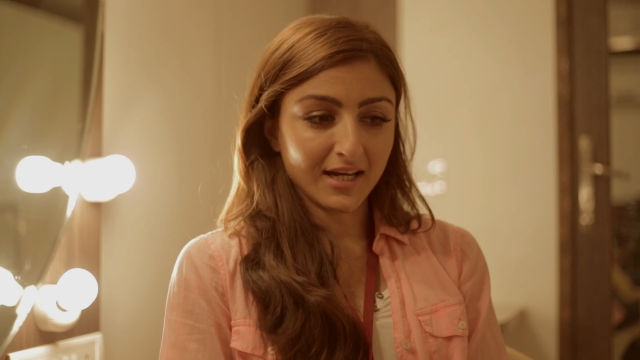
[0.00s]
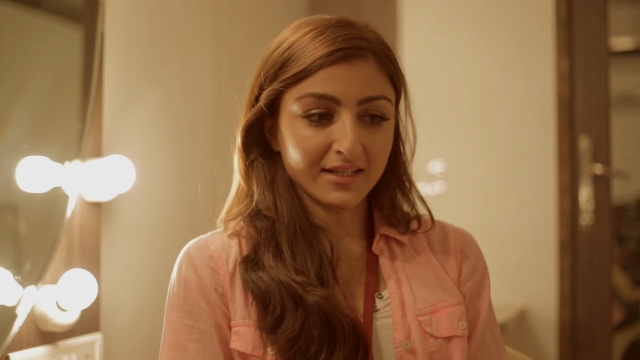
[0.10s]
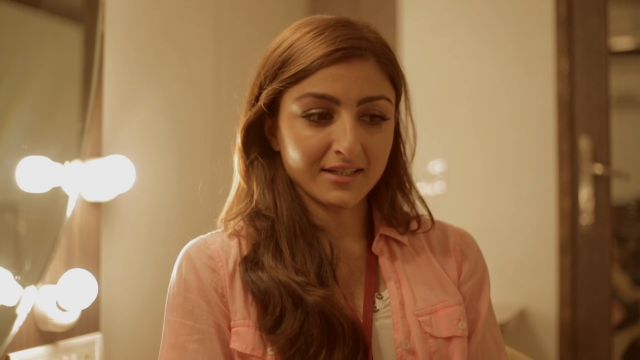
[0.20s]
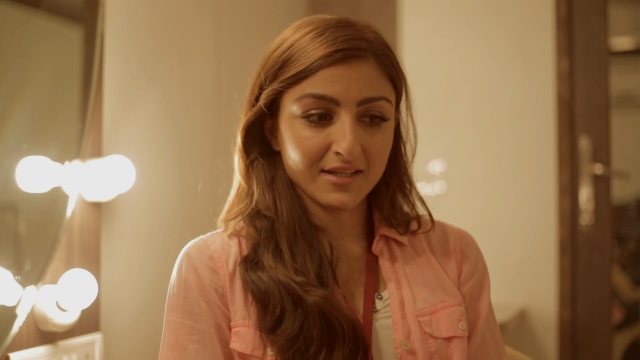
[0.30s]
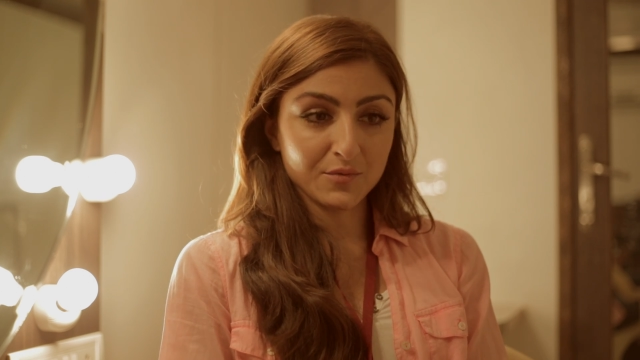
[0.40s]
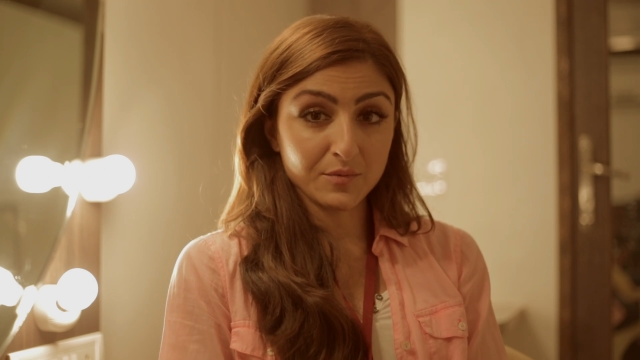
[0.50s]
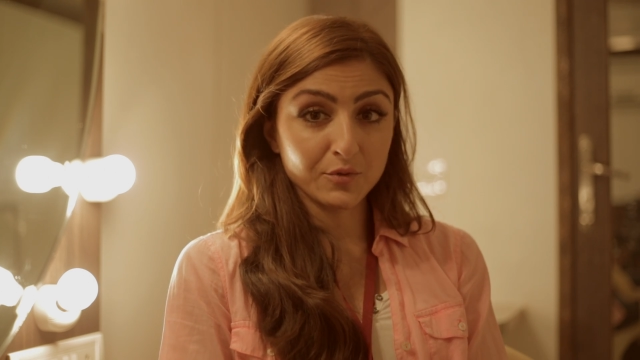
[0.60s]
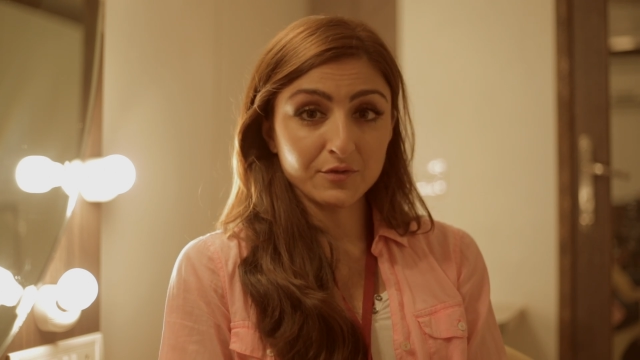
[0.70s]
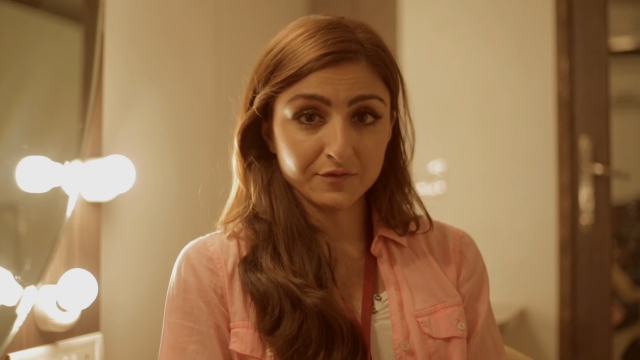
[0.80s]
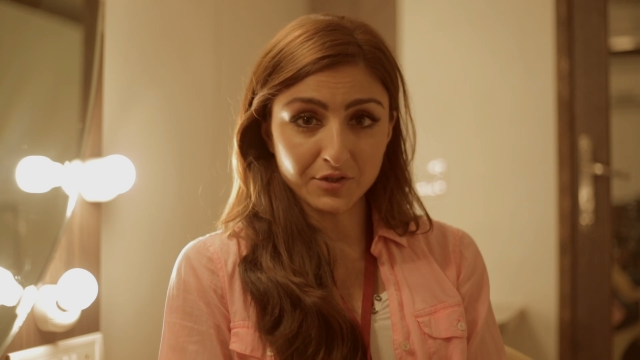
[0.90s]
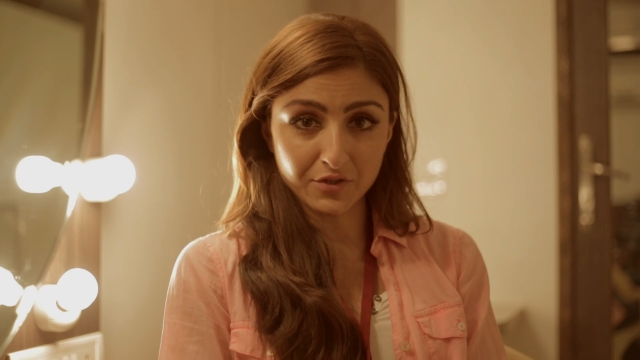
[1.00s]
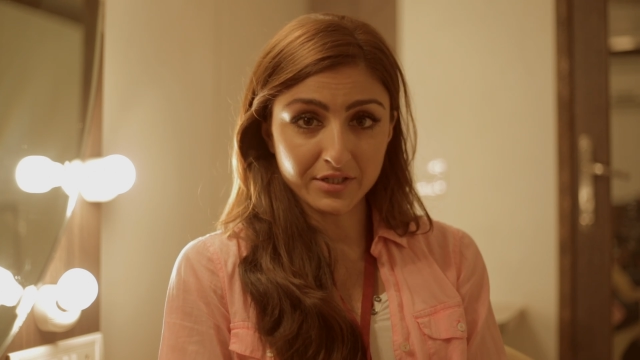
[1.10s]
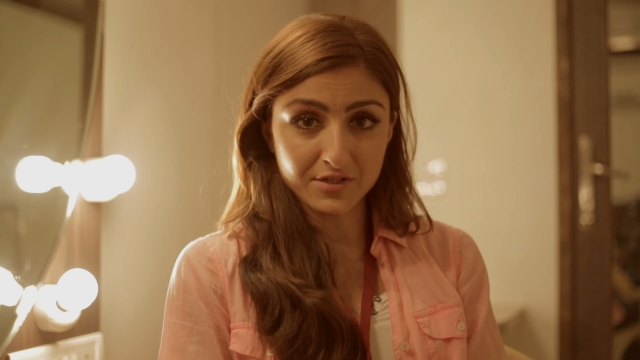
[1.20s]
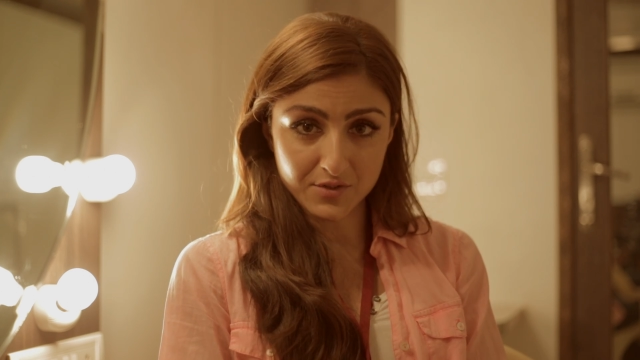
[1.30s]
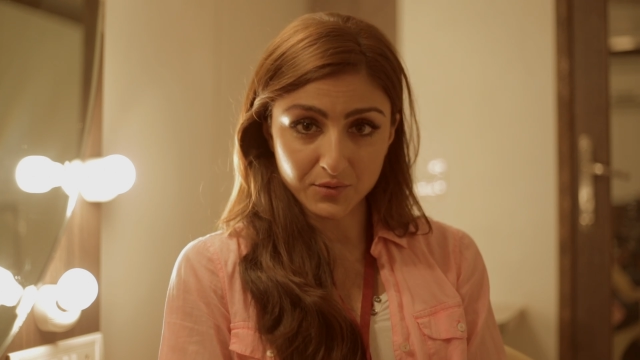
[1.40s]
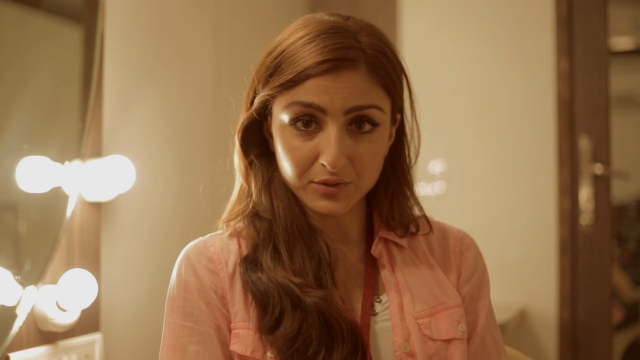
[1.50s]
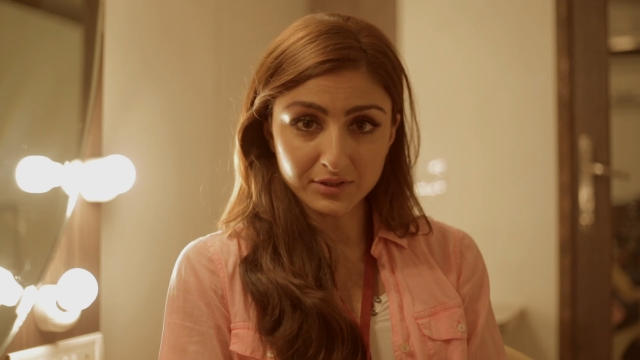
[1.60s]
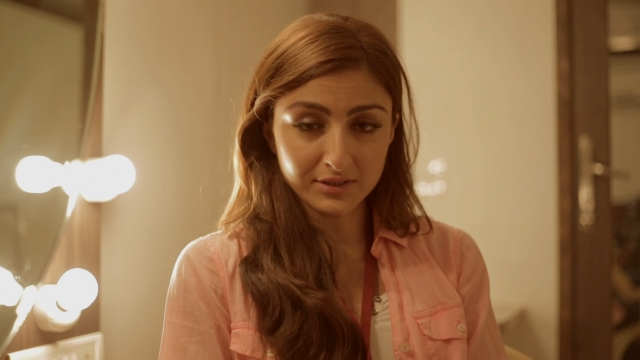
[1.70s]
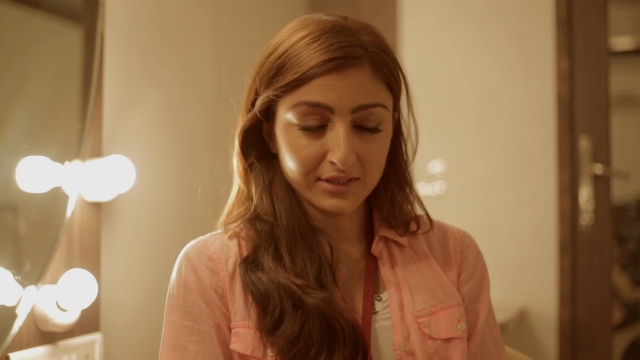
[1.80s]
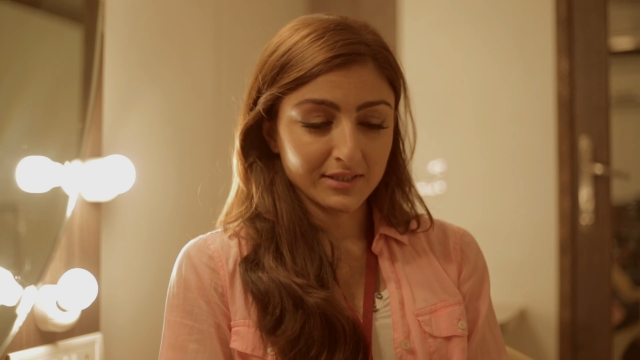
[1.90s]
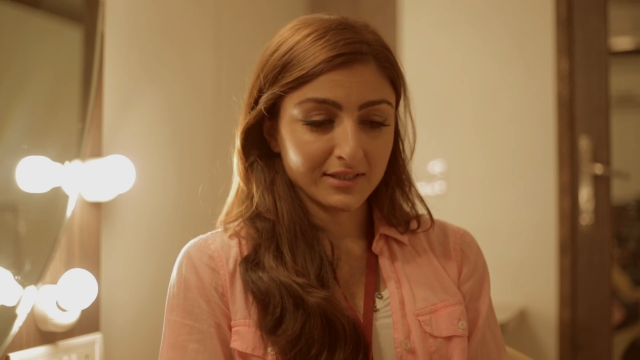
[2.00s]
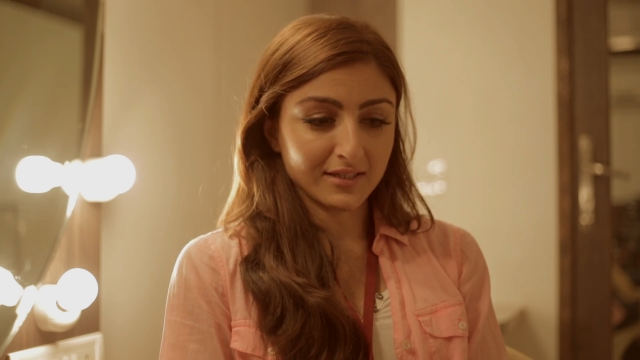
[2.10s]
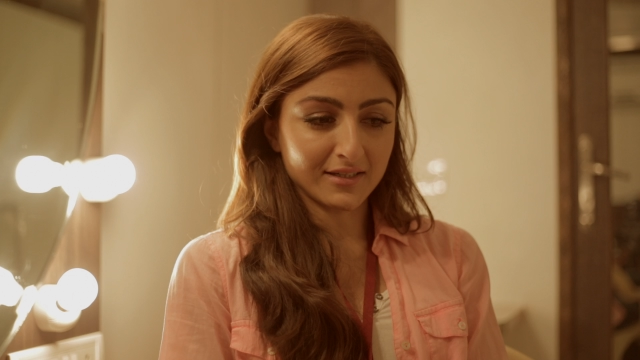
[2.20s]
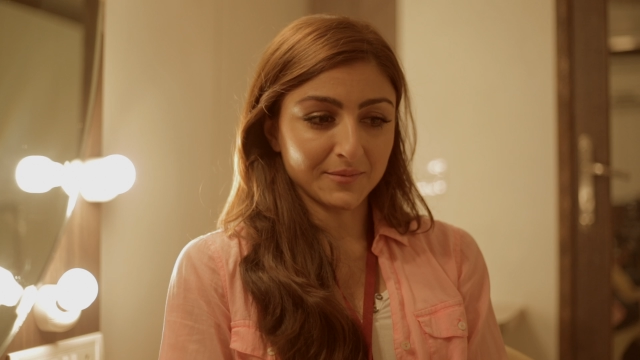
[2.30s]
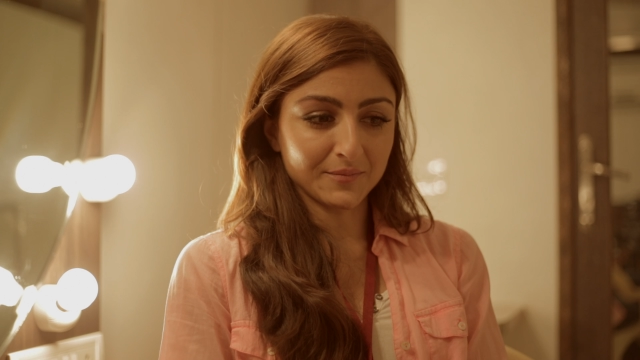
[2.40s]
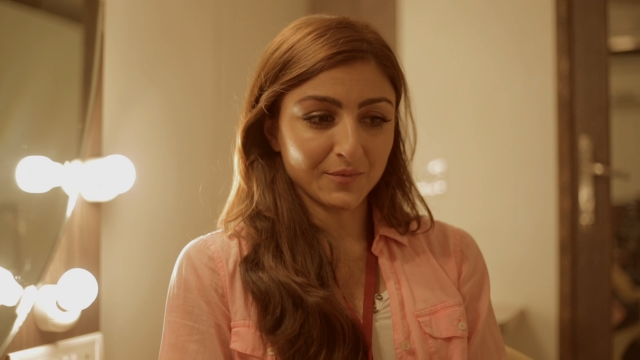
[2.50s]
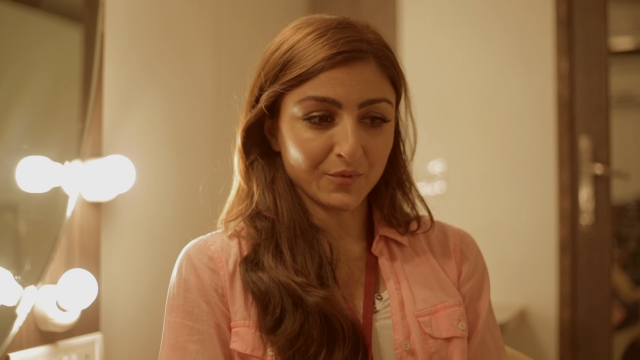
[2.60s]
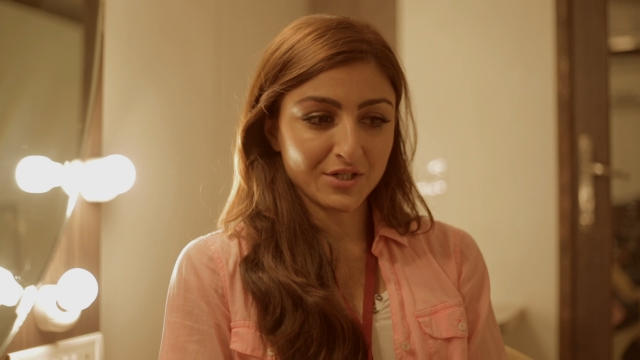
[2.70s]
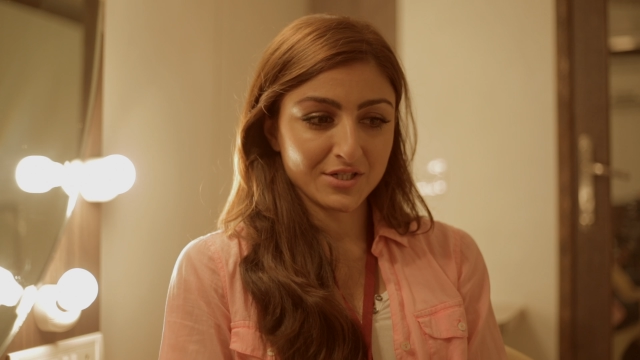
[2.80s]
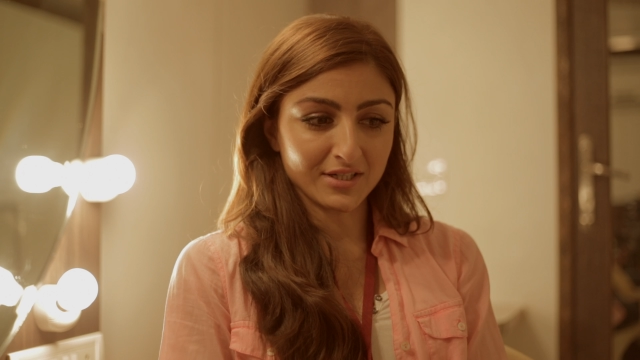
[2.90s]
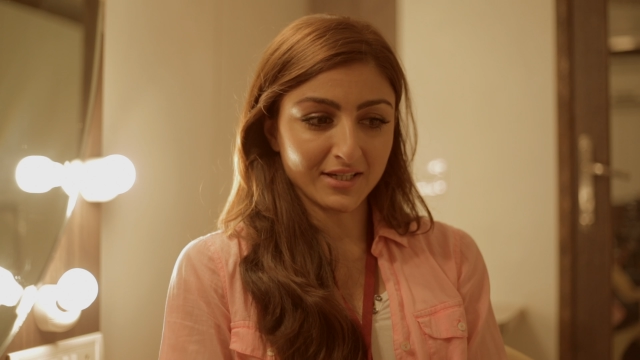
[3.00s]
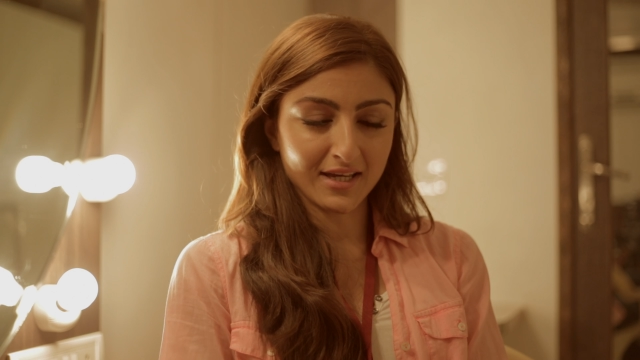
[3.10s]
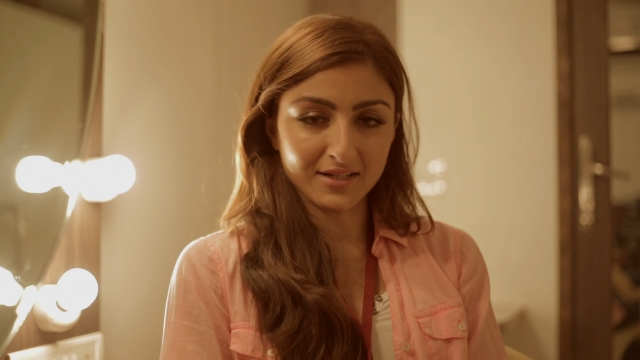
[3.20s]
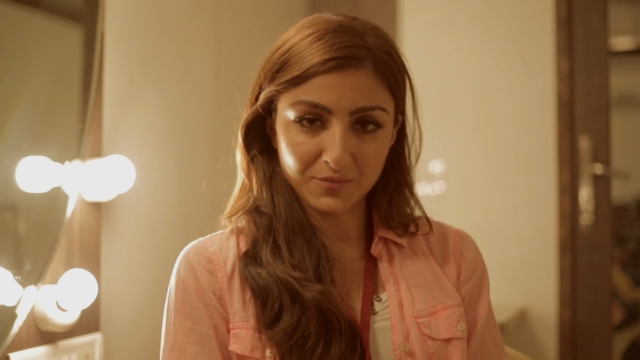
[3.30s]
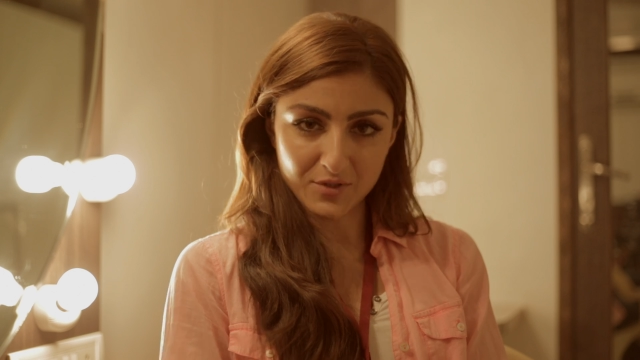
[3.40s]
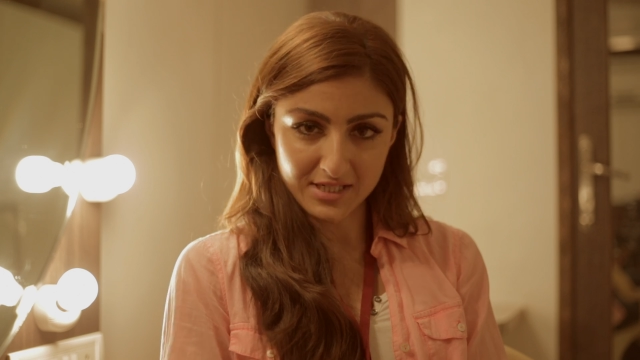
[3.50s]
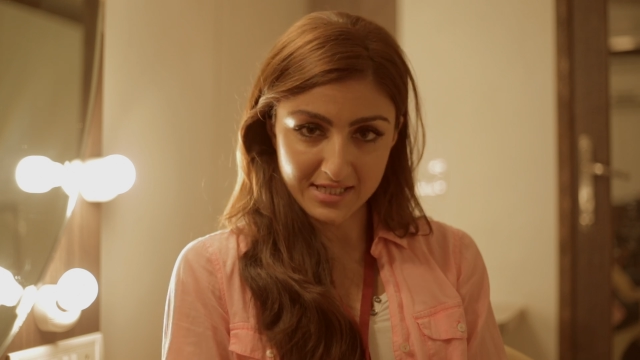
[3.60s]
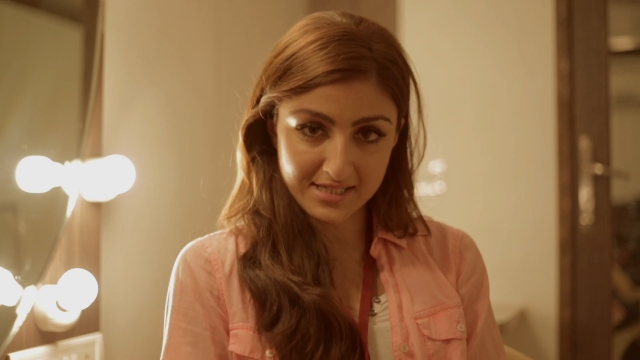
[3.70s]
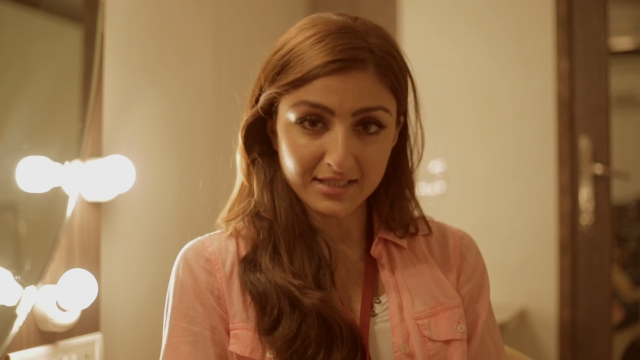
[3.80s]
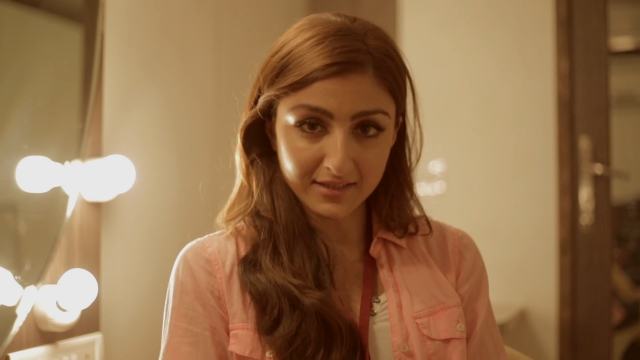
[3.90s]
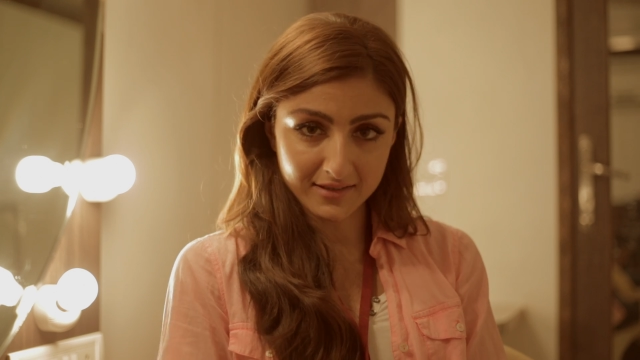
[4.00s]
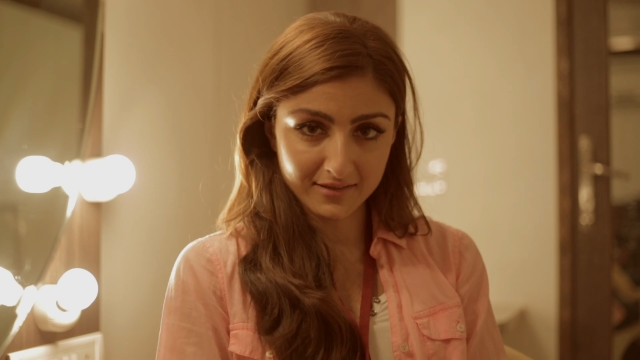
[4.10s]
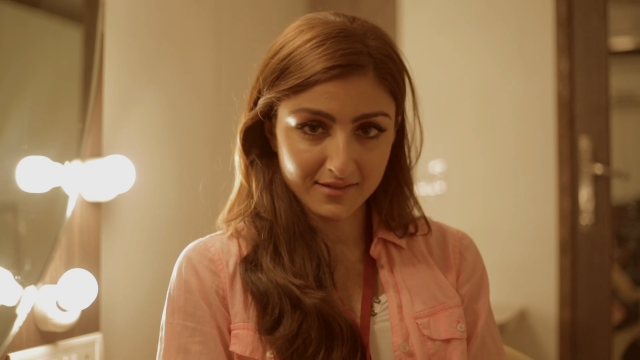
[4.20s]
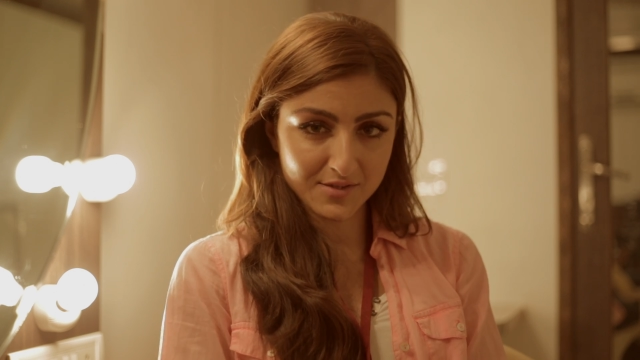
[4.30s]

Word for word: And then there was a beautiful green stole, um, which again was in silk.